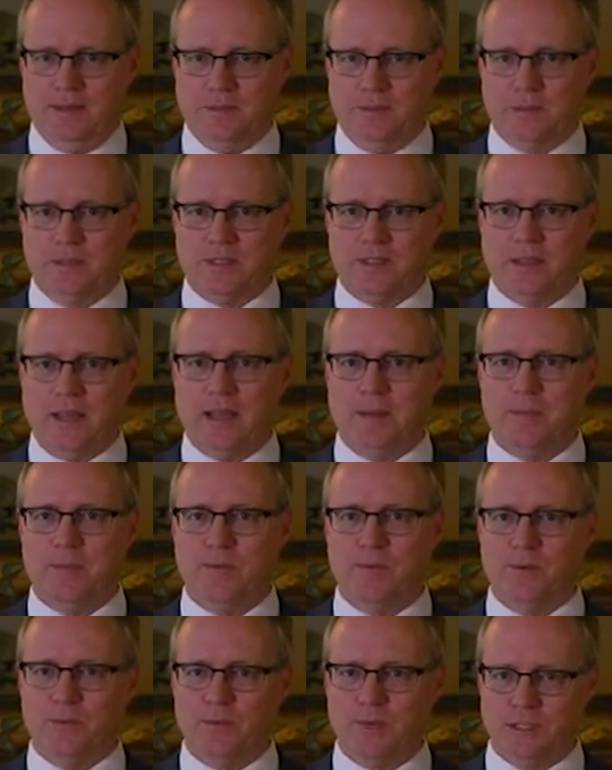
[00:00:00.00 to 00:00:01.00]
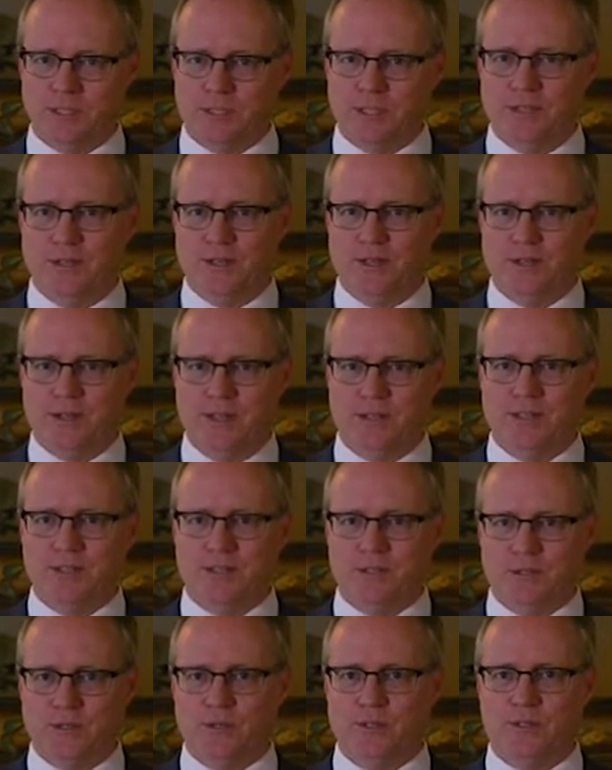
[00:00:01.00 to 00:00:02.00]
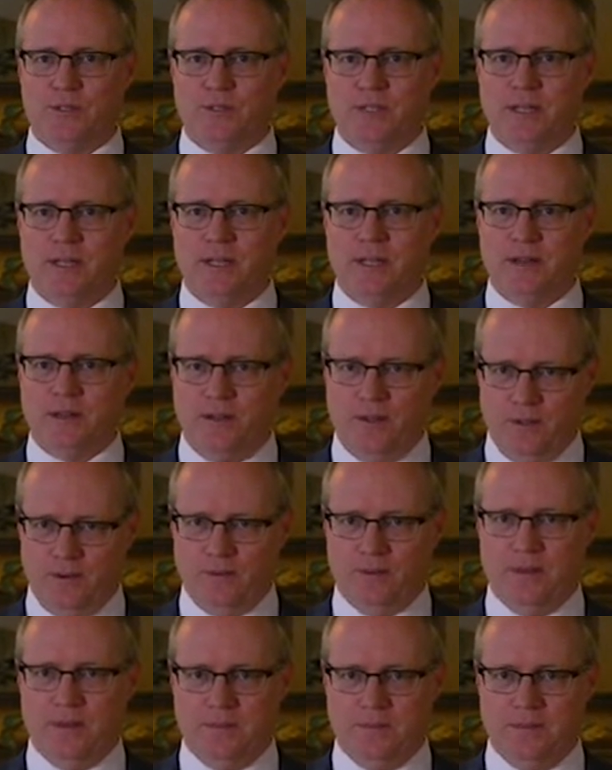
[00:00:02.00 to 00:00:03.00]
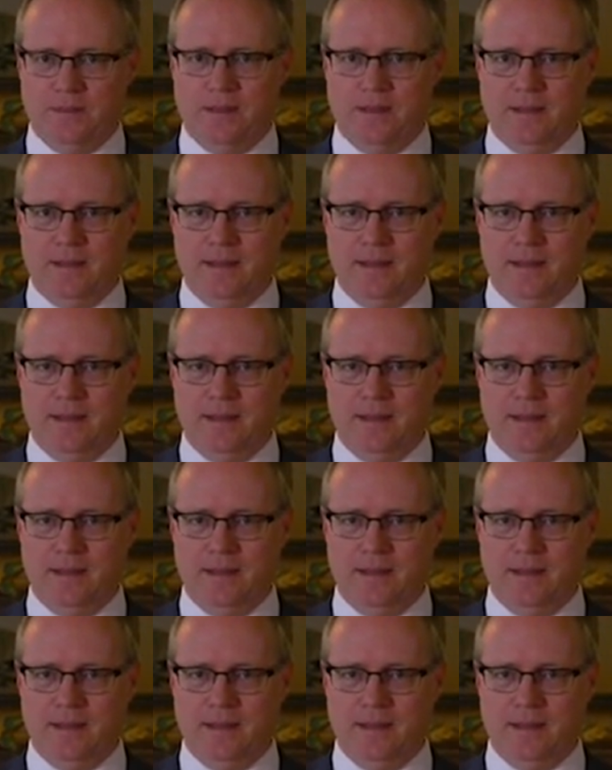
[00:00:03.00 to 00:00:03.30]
who was a parishioner in the church in Ulrum